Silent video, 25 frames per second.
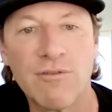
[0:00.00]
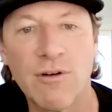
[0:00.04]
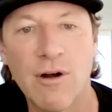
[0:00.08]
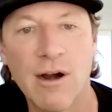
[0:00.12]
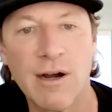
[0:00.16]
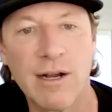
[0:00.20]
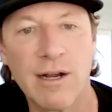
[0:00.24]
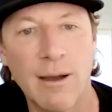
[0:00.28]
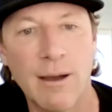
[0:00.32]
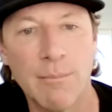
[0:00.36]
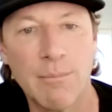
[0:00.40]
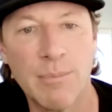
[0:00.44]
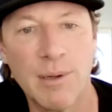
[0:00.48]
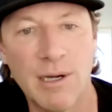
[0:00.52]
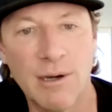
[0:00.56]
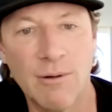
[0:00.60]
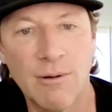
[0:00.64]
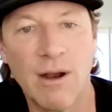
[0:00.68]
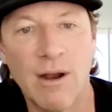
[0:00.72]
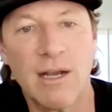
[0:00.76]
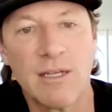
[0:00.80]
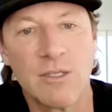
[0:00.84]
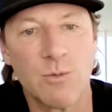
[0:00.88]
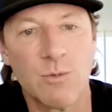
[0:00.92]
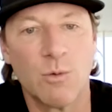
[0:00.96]
for our company
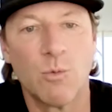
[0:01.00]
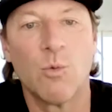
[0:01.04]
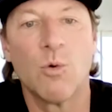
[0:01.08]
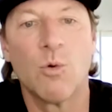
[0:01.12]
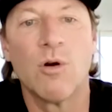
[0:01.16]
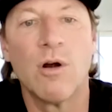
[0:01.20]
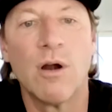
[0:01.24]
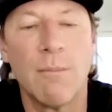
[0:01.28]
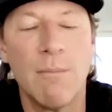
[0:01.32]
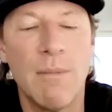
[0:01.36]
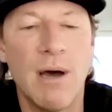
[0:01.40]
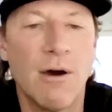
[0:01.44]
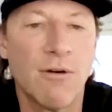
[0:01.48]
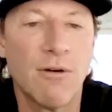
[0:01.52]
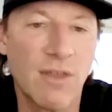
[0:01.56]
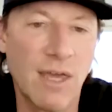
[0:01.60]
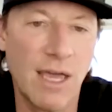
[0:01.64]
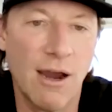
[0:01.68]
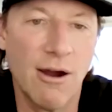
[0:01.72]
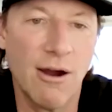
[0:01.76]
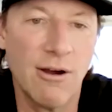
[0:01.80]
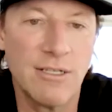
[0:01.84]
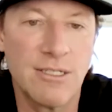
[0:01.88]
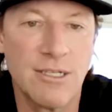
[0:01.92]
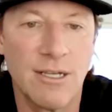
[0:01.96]
right it's when word of mouth
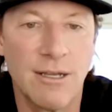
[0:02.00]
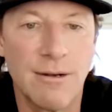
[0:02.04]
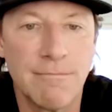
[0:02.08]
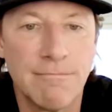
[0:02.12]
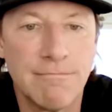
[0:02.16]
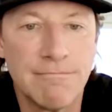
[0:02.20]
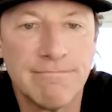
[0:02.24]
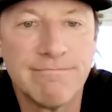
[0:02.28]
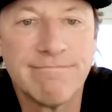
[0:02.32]
carries it